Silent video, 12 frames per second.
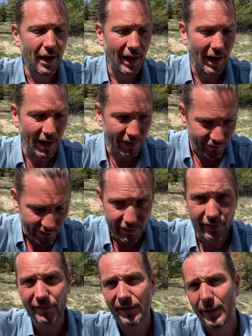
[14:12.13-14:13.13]
I fell
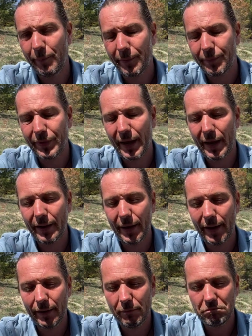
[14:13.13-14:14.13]
asleep, and
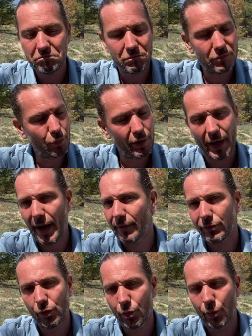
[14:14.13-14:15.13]
then we have
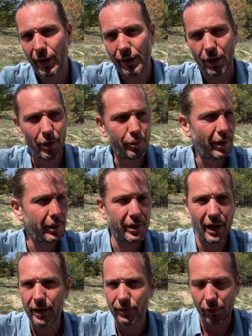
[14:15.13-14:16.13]
to wake up maybe
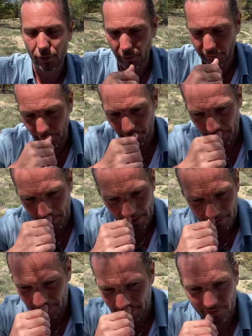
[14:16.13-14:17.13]
8 o'clock, something
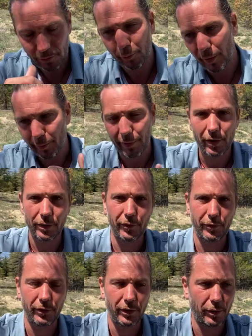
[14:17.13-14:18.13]
like this, to prepare the
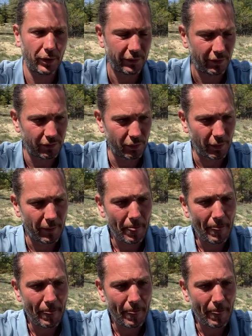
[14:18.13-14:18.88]
funerals and so on.